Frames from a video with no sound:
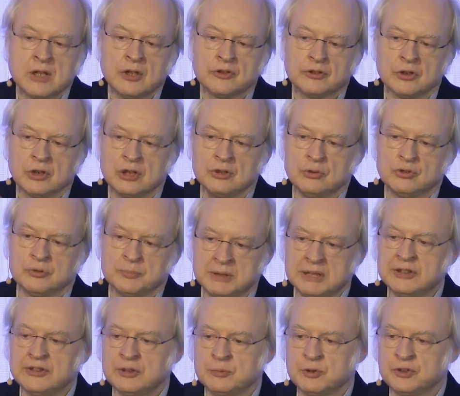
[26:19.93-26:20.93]
So in
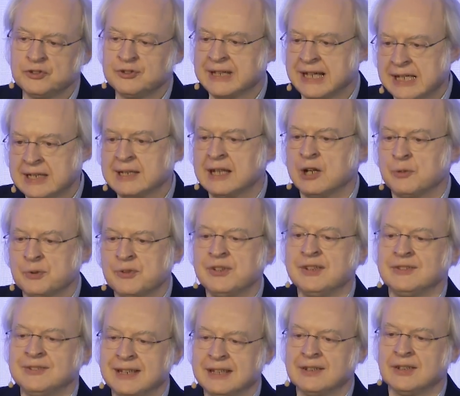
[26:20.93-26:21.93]
usability, we started out with
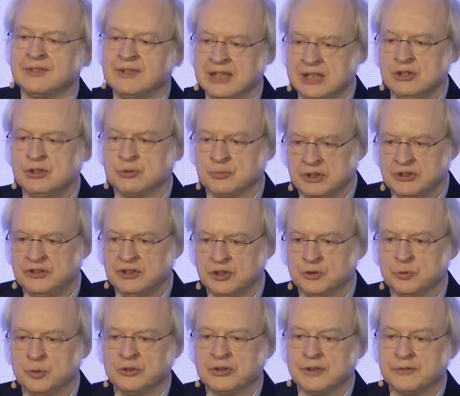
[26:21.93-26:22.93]
things like the 10
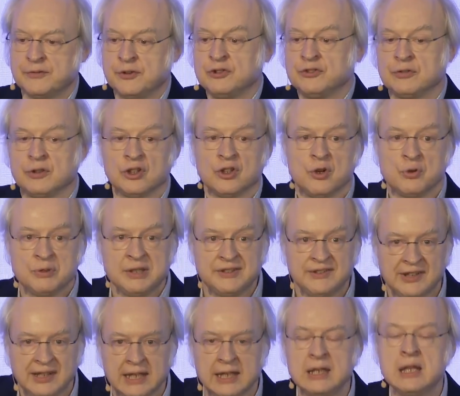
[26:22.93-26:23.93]
heuristics, which are, first of all, only
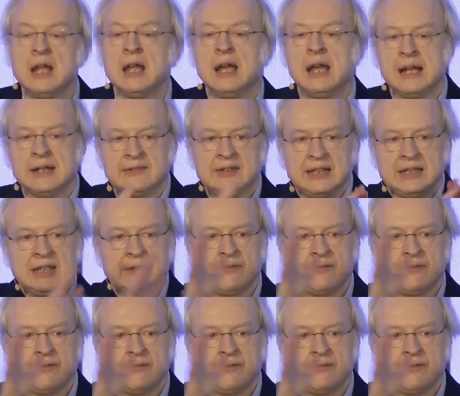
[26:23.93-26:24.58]
10, and secondly,